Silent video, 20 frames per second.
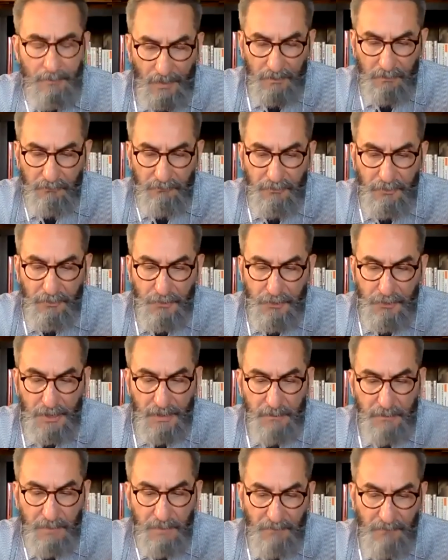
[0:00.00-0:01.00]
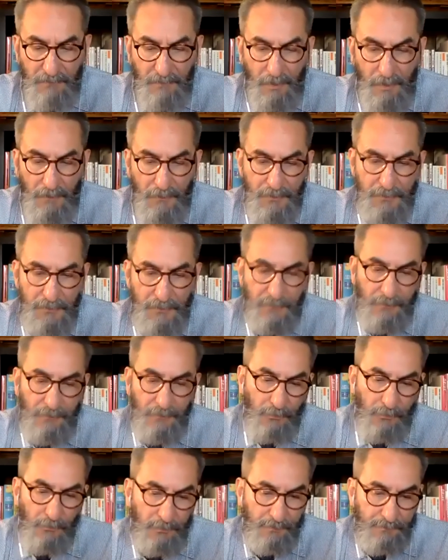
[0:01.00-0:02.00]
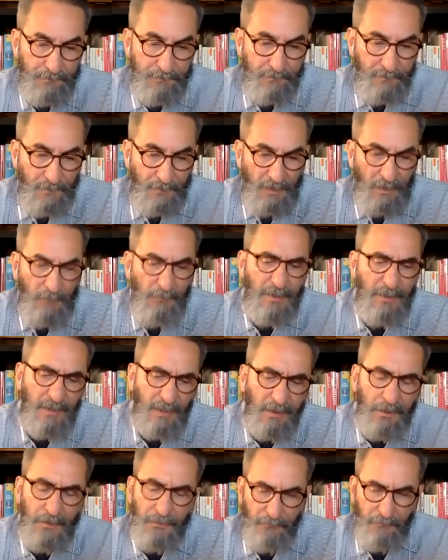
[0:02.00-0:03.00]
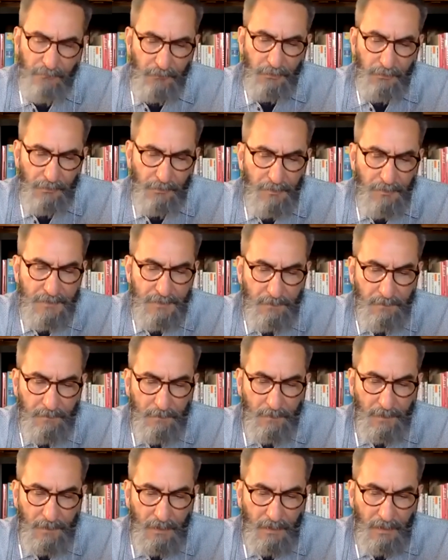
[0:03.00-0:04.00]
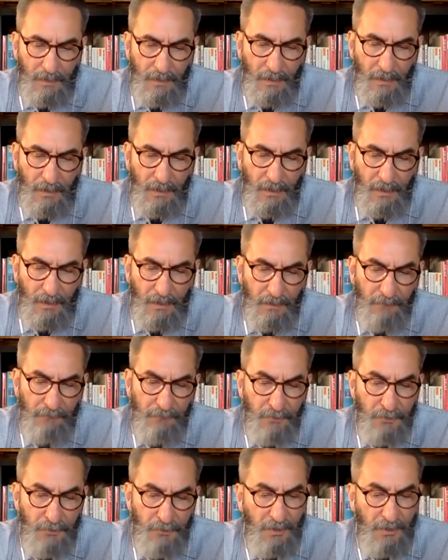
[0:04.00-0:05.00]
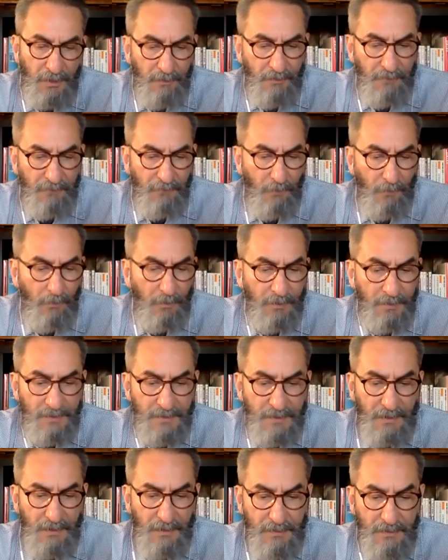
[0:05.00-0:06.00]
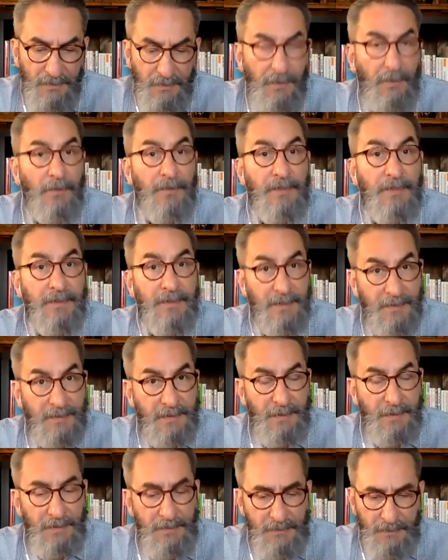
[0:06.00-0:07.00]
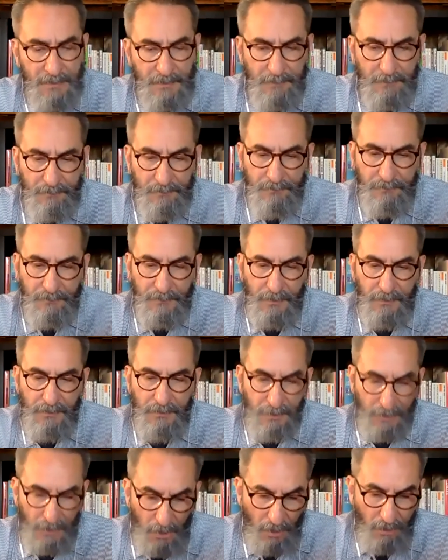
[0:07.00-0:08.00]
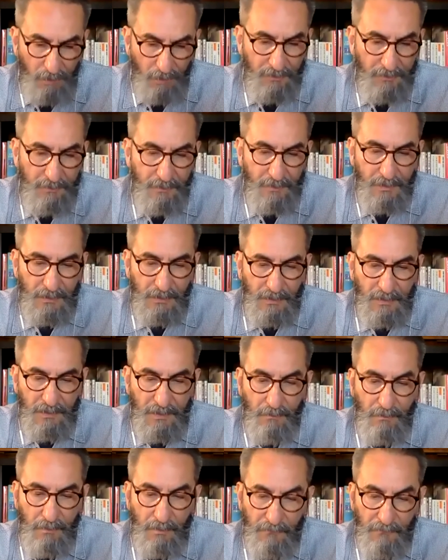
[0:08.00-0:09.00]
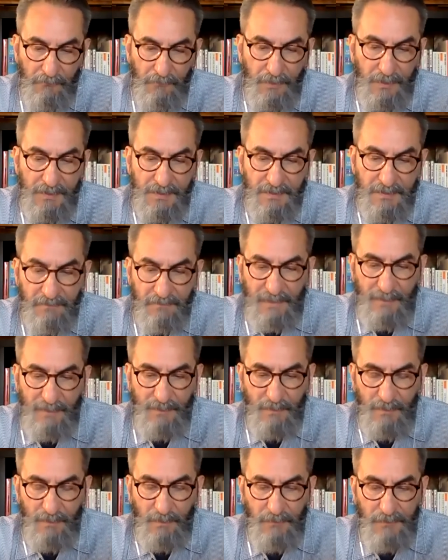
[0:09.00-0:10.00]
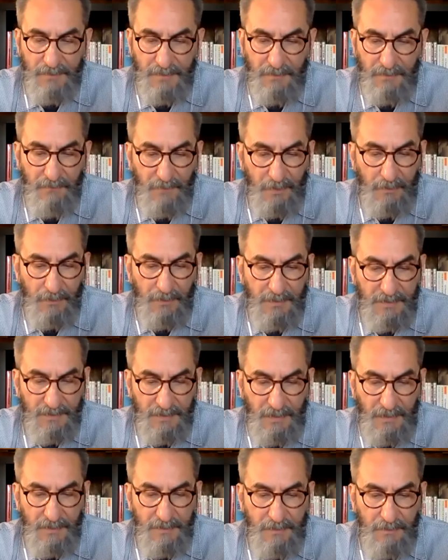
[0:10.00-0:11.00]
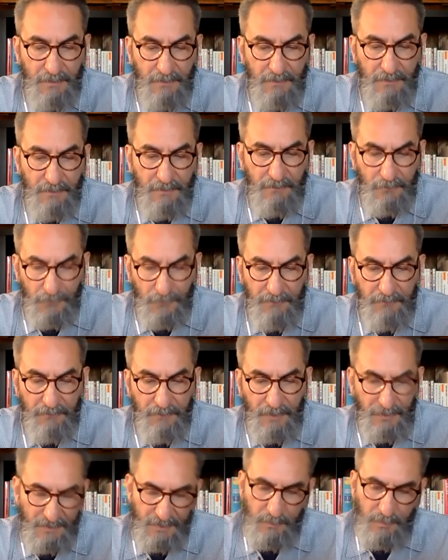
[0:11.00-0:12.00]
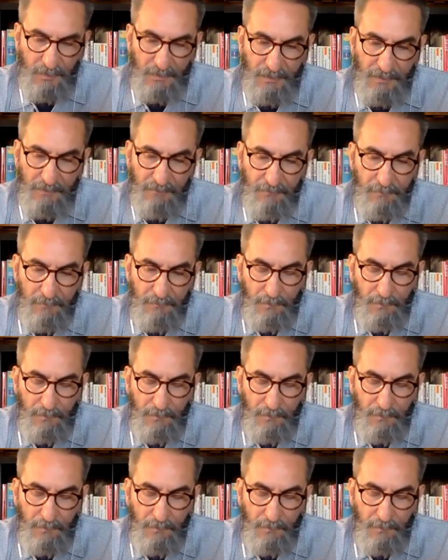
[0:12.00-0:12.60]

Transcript: I officiated my father's funeral. It was like other funerals. I had officiated before and since. There's a deceased, there's a coffin, there are friends and family members in various states of grief and disbelief.